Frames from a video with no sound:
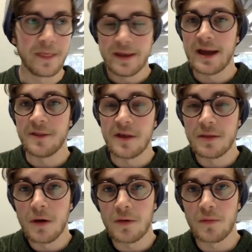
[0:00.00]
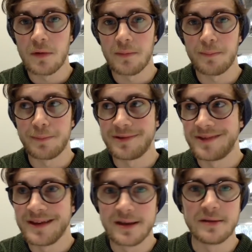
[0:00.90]
yeah, they're not
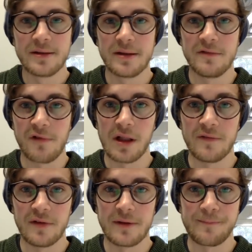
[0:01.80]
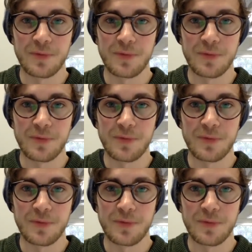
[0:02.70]
particularly relevant,